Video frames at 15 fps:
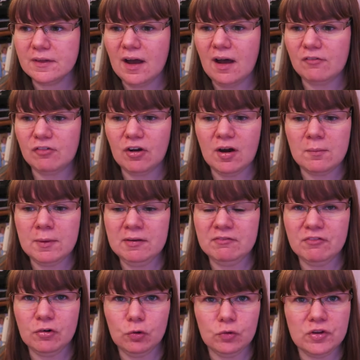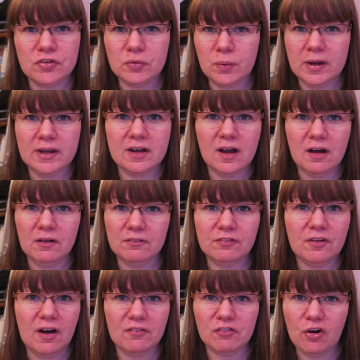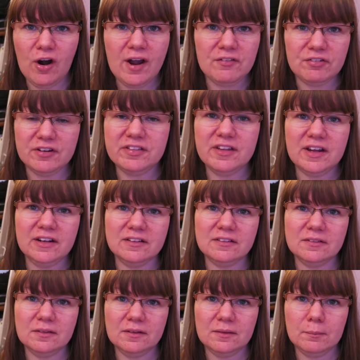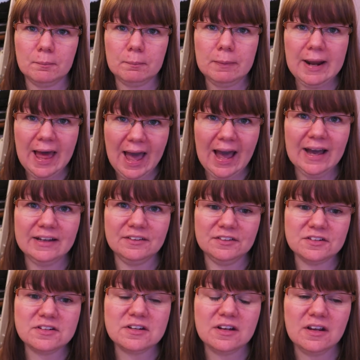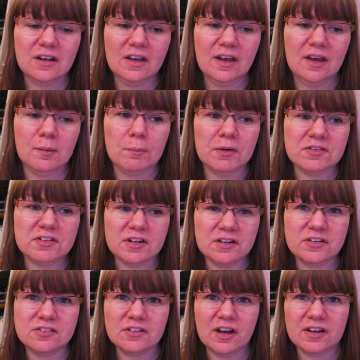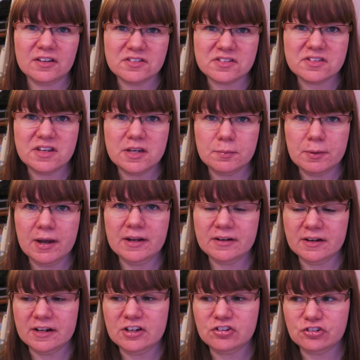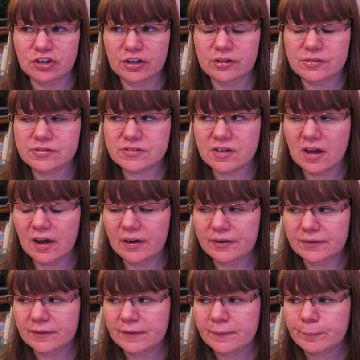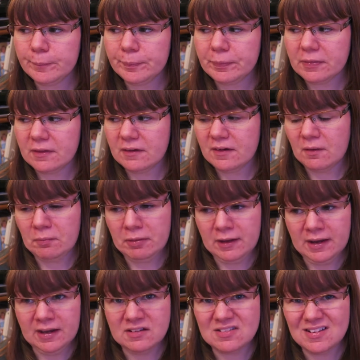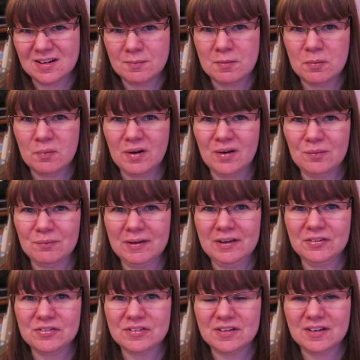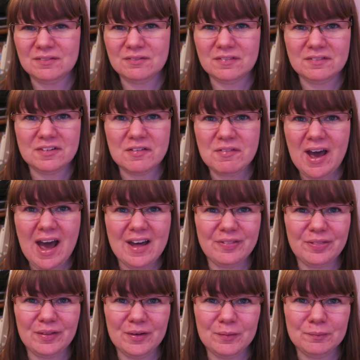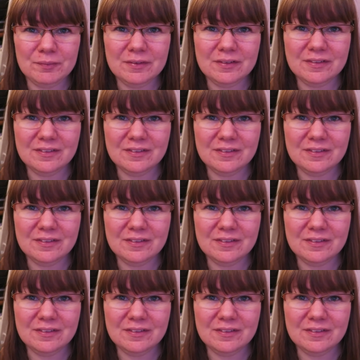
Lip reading: All this week I've got everything planned, but dinners I can see being an issue. So I'm thinking Slimming World meals. I've never had them.